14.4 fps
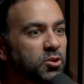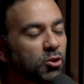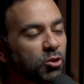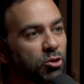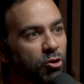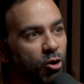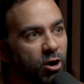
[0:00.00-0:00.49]
the
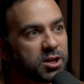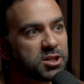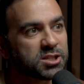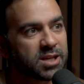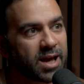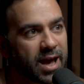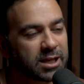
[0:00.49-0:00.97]

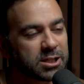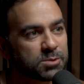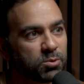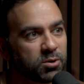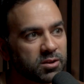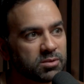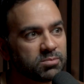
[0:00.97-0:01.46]
largest
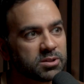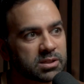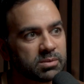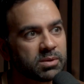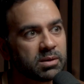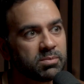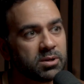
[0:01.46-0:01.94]
export of the
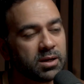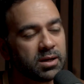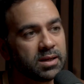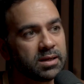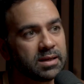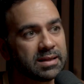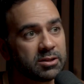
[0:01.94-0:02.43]
Muslim community